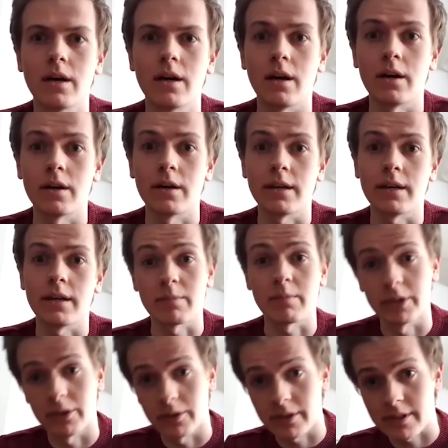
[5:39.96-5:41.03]
I gave my
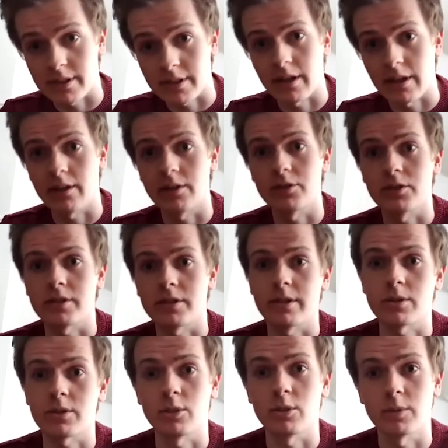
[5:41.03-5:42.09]
notice there just as I
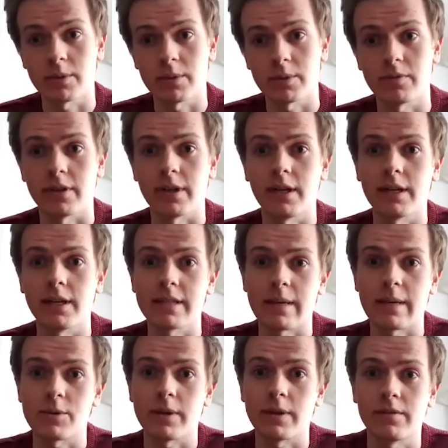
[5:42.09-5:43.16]
was coming up to the final
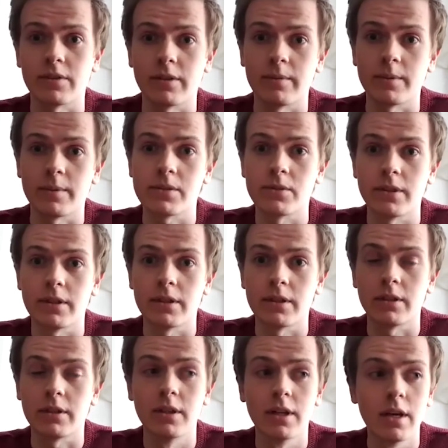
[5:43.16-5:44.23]
exam, so I'd have time to study and
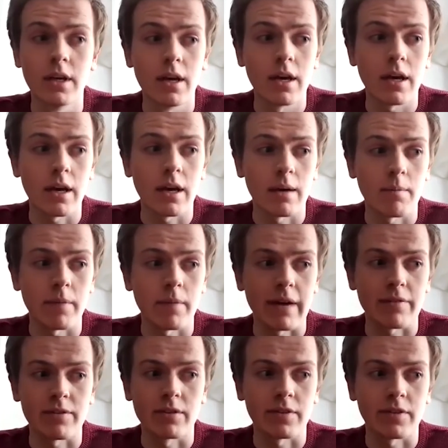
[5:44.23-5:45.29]
all.
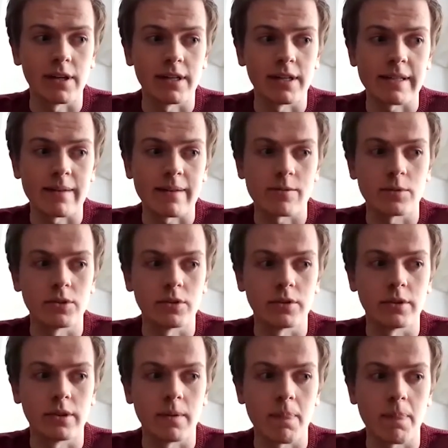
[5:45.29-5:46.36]
After the final exams were
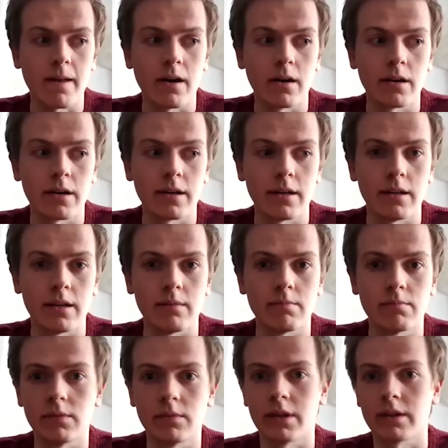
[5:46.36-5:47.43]
done, I,
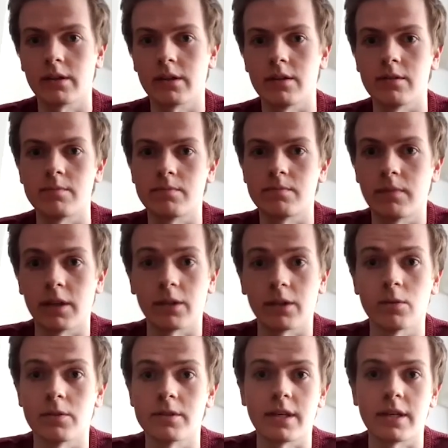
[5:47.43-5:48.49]
like
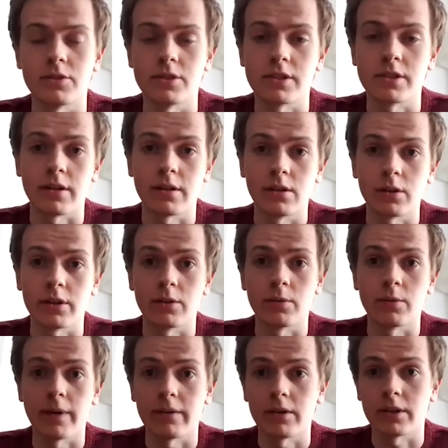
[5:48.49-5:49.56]
Laura said, just started looking
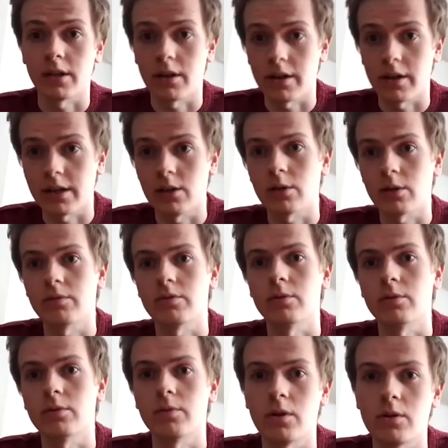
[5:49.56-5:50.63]
around online, looking
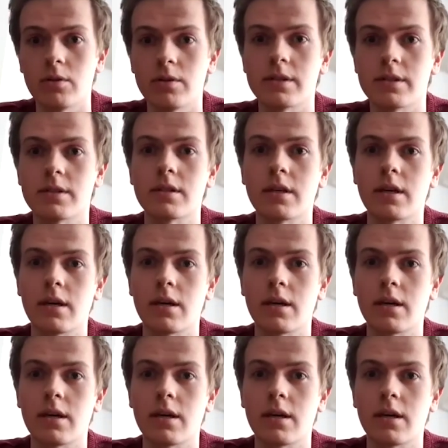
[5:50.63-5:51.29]
for roles.